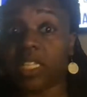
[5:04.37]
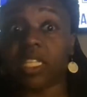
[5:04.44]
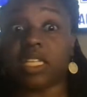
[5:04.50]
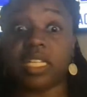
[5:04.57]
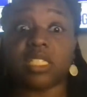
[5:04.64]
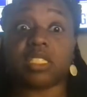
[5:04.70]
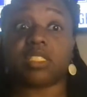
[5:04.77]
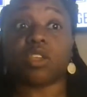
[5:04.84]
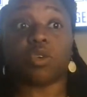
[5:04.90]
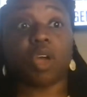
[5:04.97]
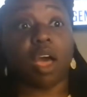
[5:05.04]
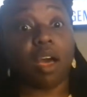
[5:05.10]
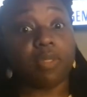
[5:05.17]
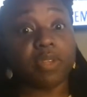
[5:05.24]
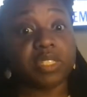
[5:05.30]
the lease. So the
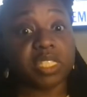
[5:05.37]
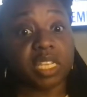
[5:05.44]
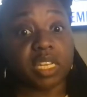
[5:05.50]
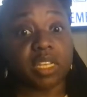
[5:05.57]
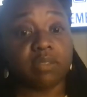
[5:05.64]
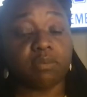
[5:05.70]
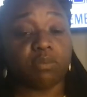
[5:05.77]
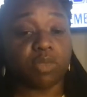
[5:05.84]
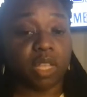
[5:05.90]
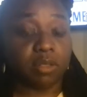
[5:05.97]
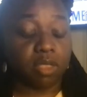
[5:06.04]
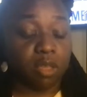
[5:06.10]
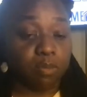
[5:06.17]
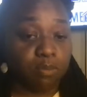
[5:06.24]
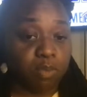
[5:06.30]
other tenant
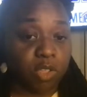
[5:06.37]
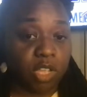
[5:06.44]
that the